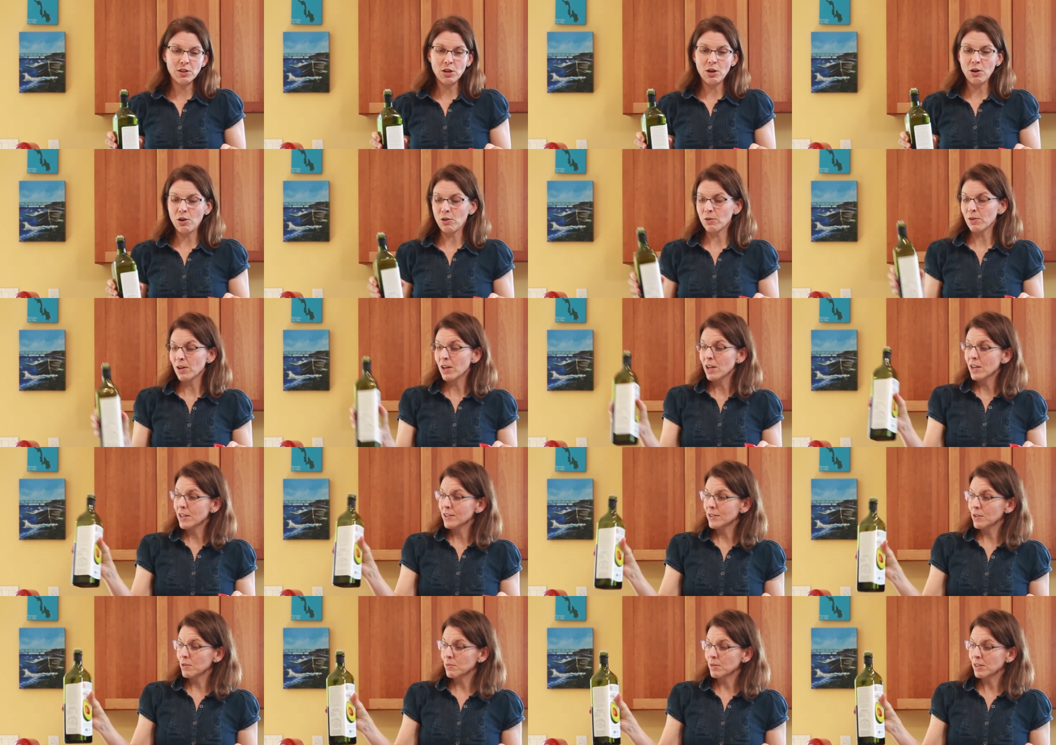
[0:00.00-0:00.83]
go.
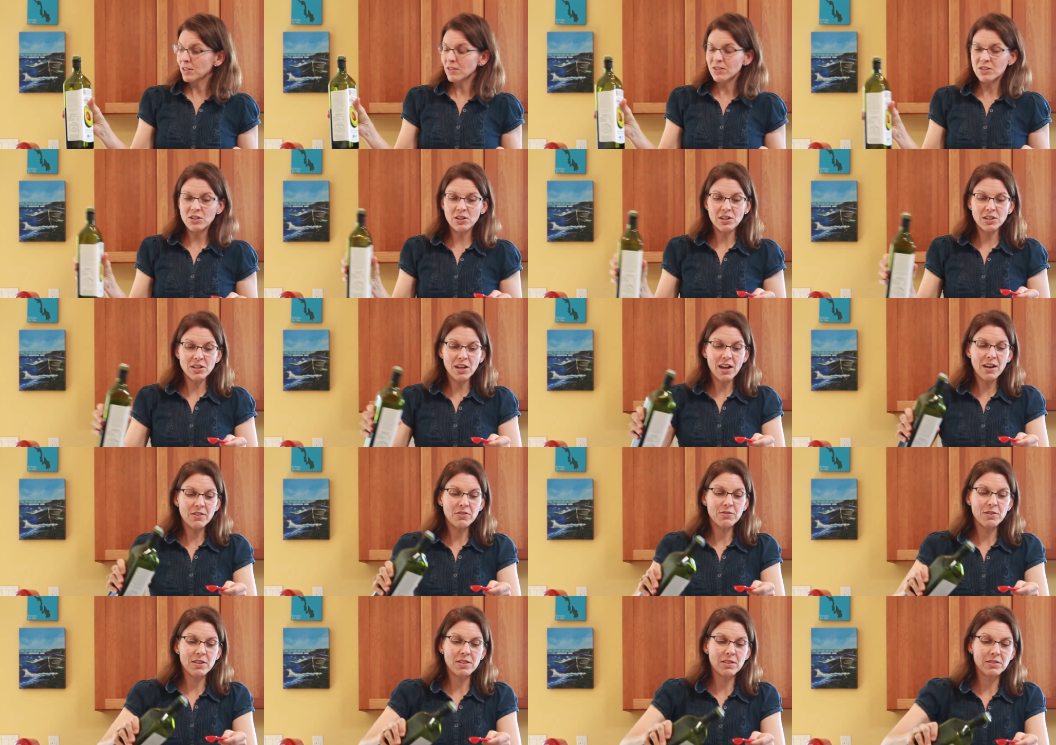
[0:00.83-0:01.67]
So I'm gonna start
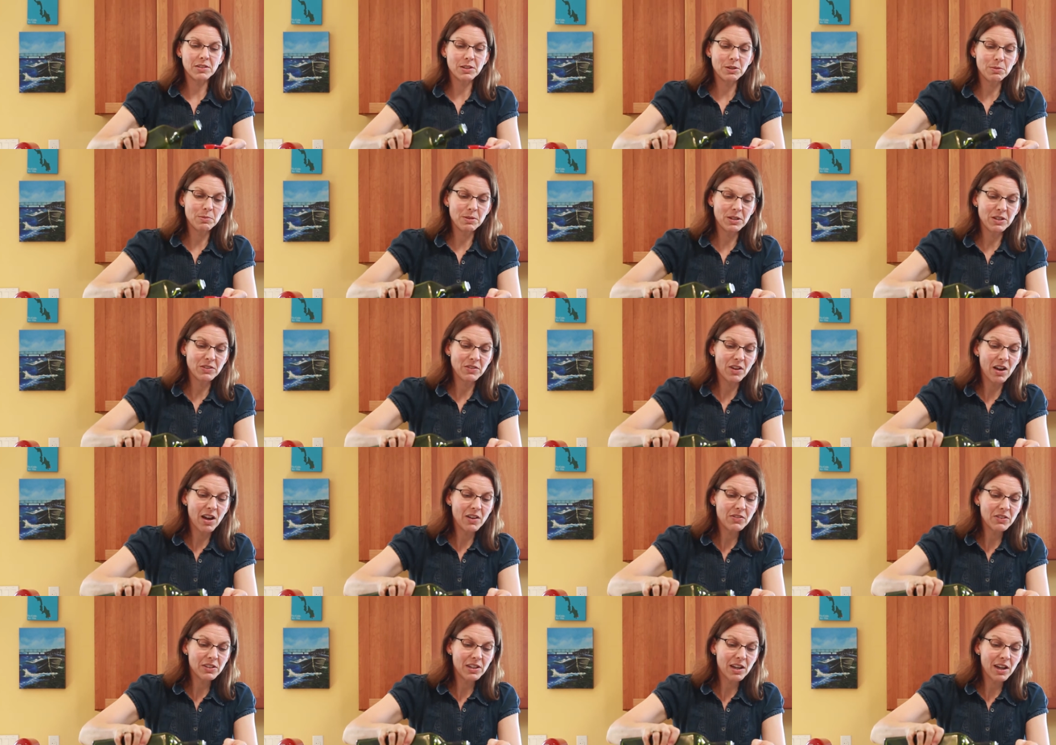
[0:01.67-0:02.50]
off with a little bit of
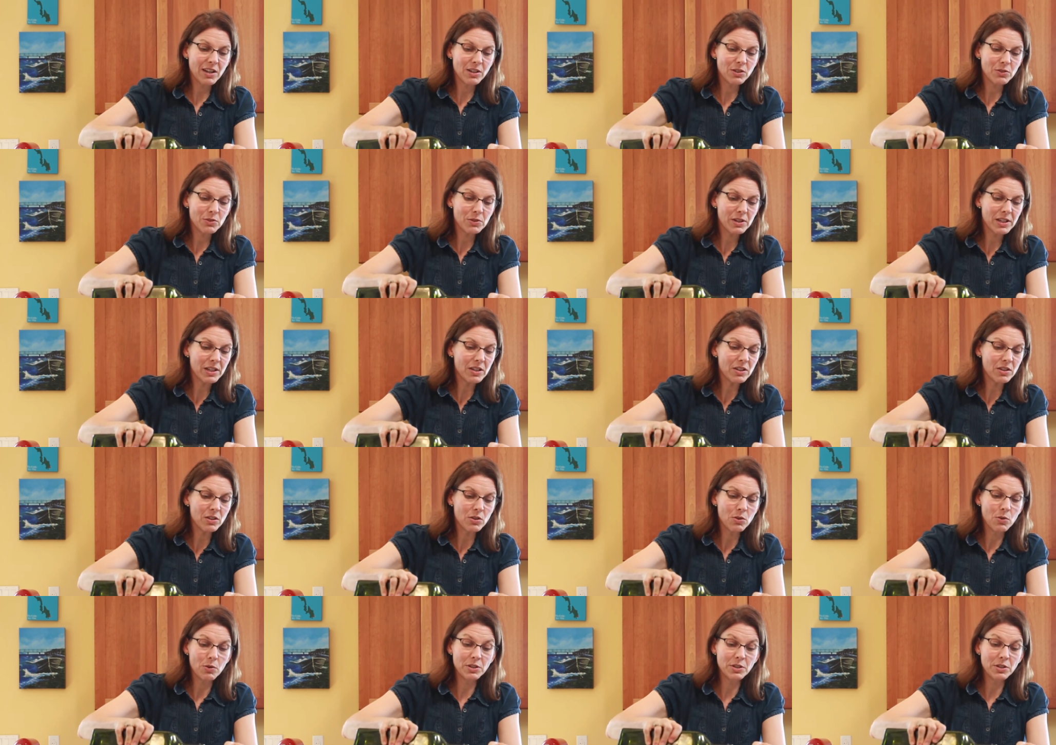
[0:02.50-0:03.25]
avocado oil,